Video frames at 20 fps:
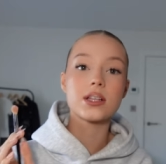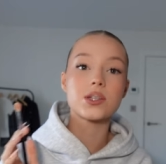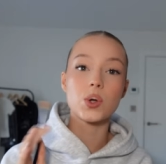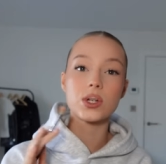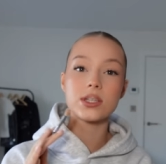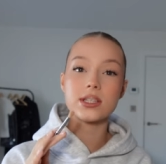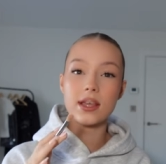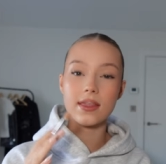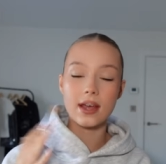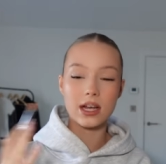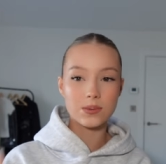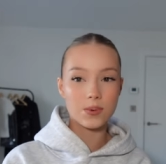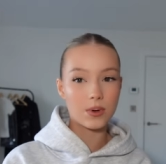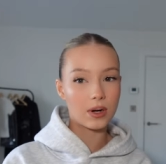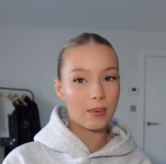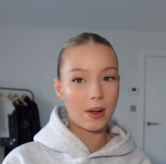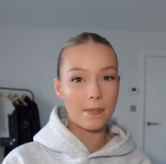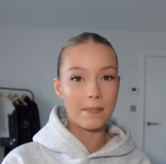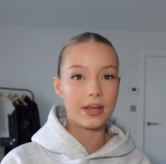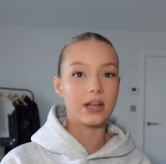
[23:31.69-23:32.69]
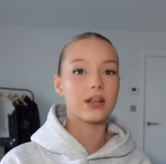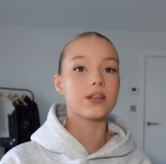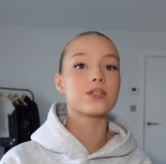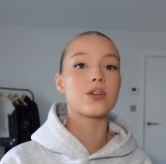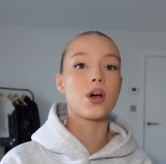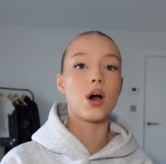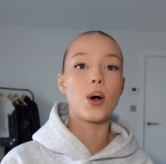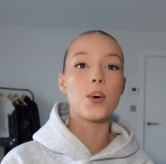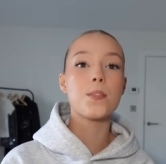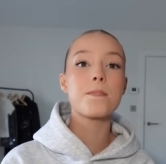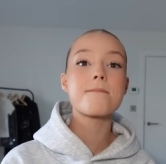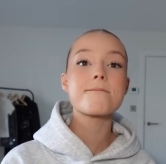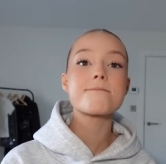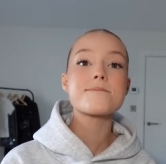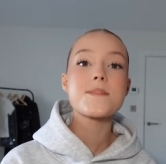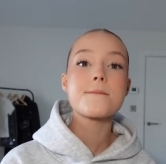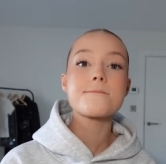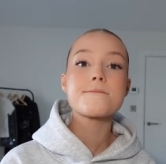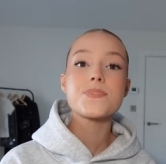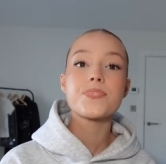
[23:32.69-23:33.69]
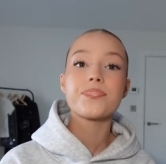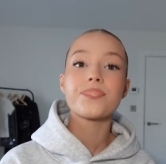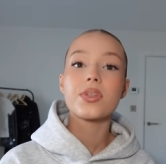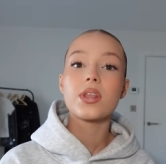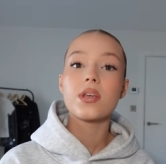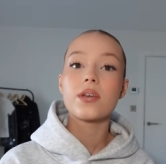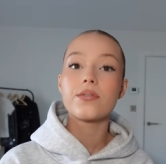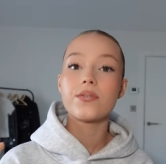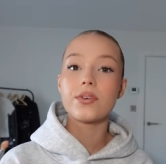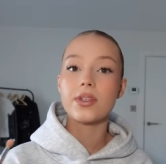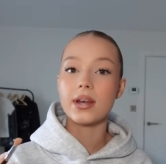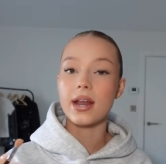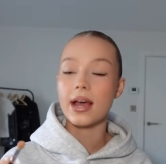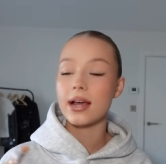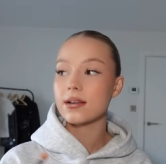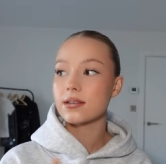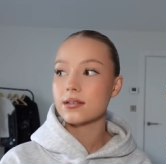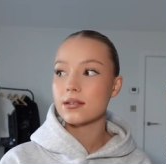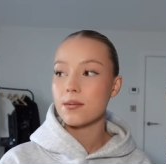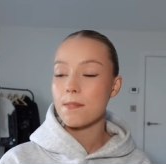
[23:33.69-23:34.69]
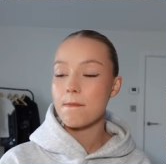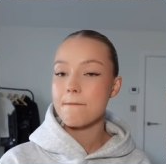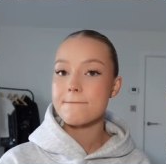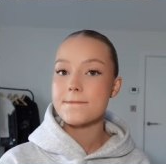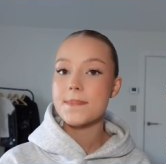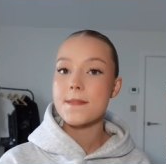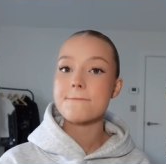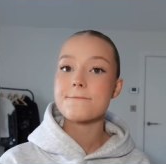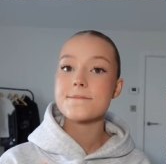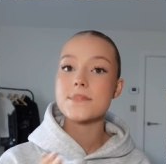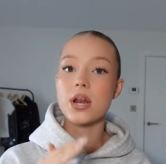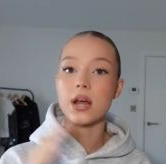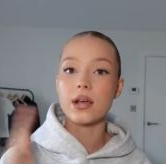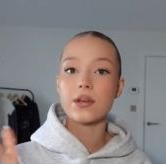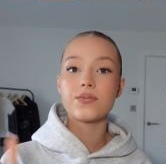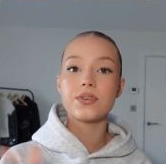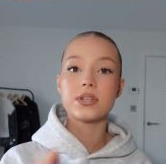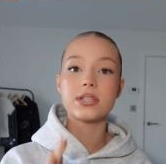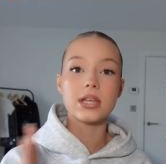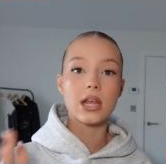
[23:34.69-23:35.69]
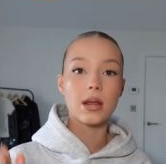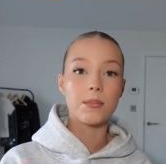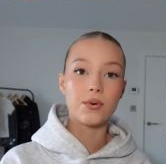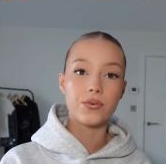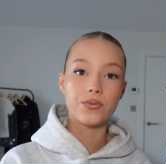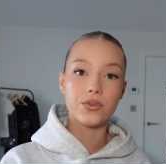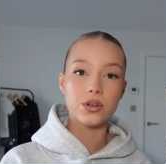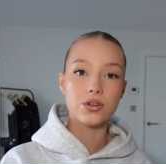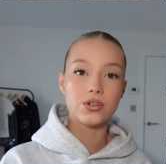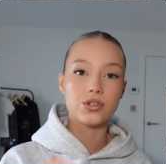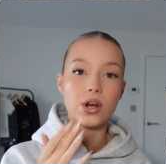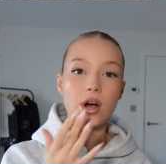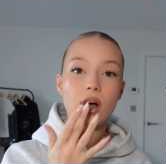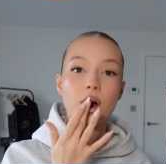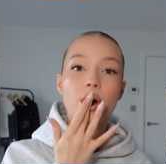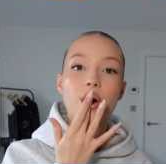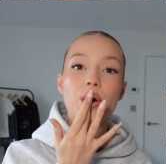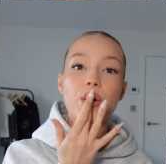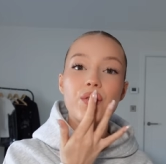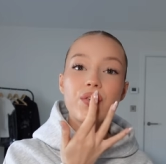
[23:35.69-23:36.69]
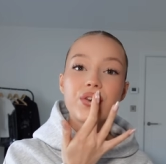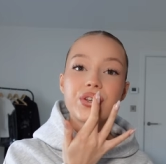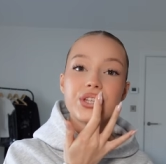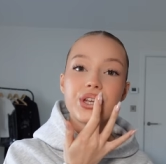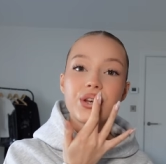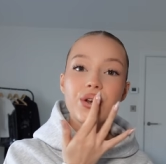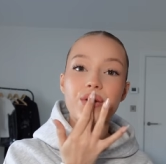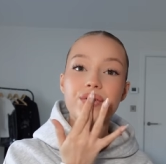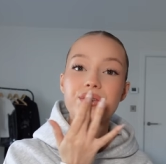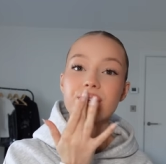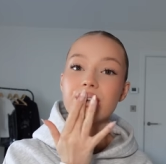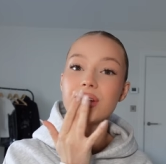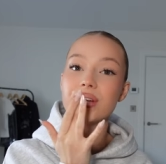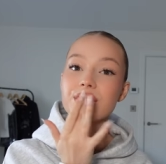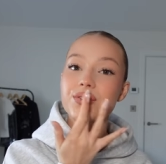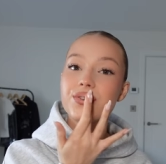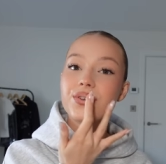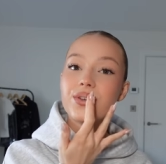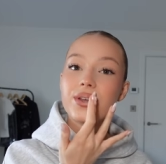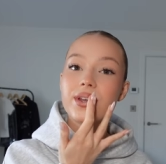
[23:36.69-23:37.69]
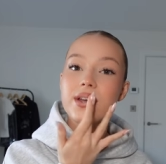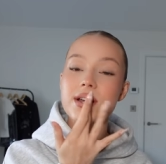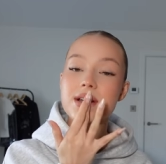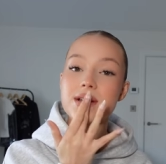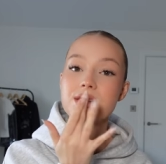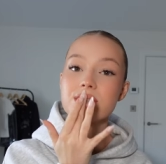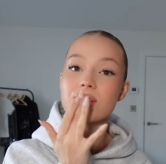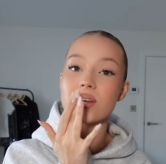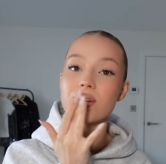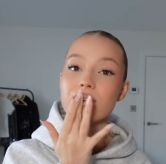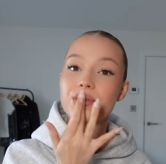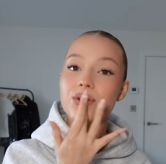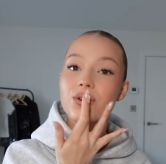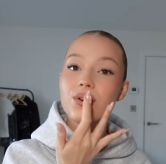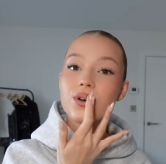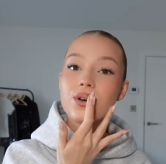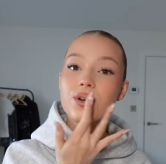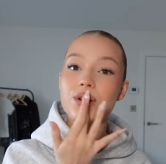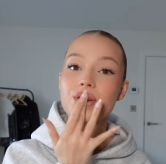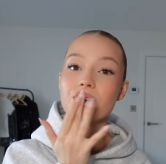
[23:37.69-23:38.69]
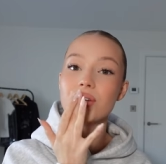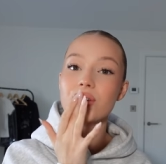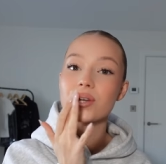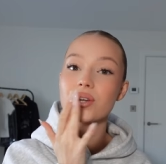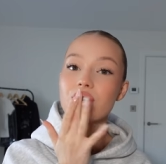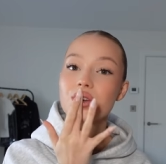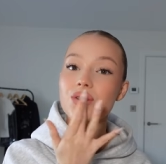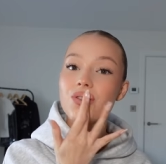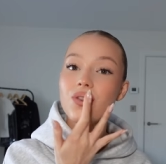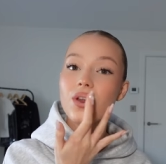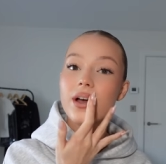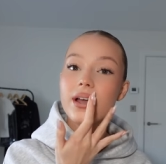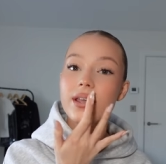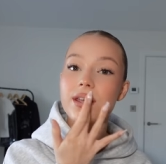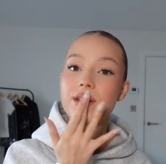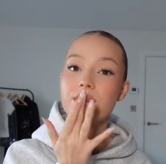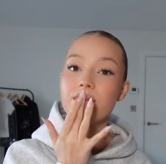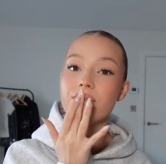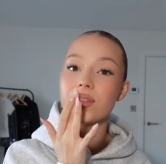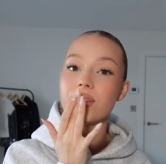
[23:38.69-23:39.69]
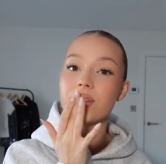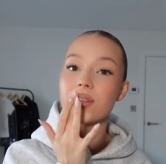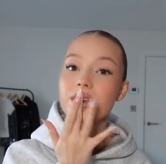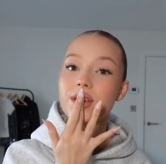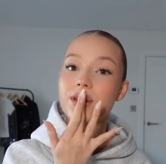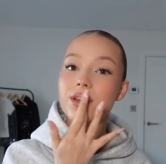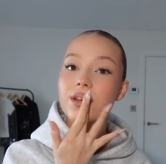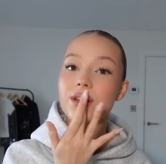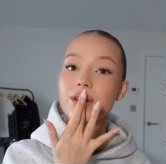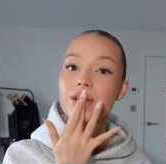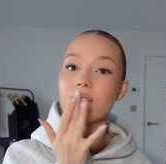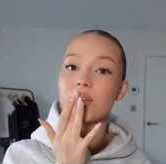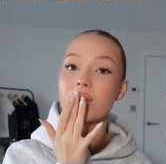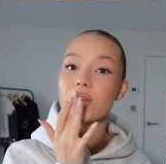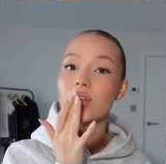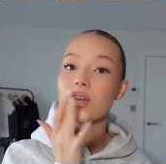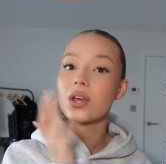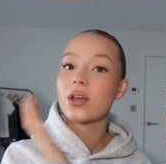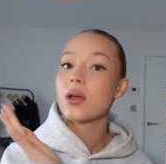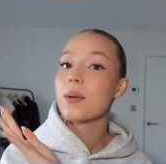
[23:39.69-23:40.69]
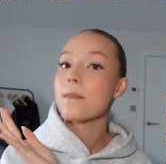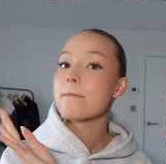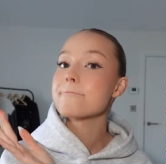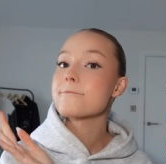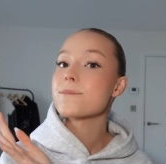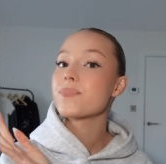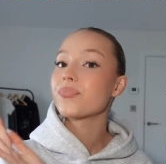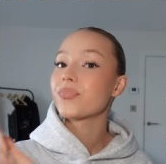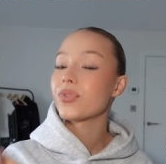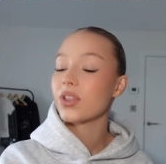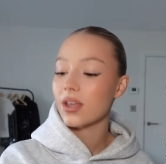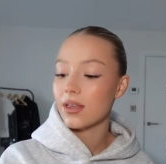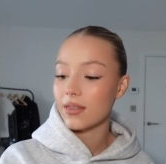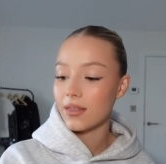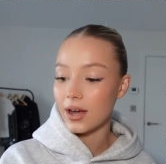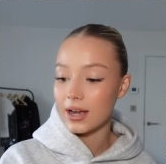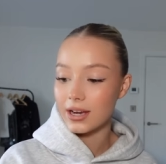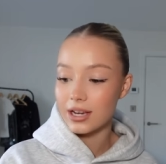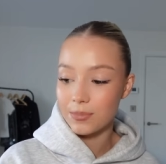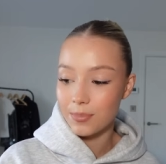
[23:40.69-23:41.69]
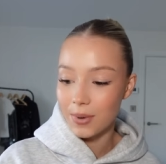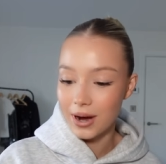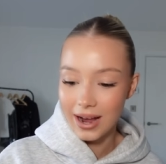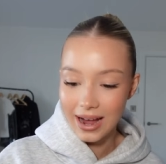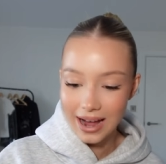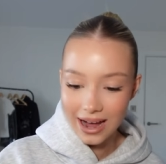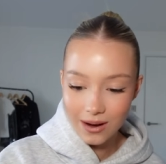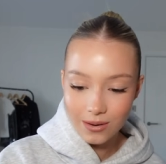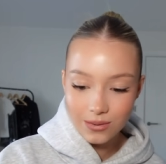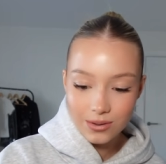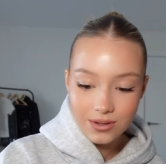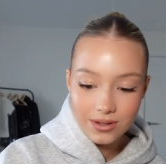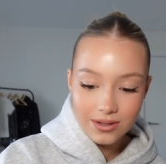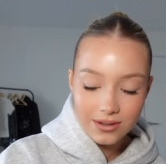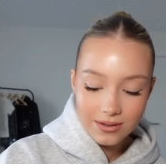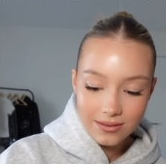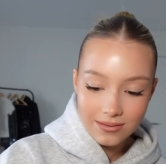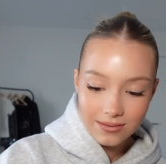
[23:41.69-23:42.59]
So I'd say that's probably my biggest goal for the next like foreseeable future obviously not for the next few years I'm not naive in thinking that I could buy a house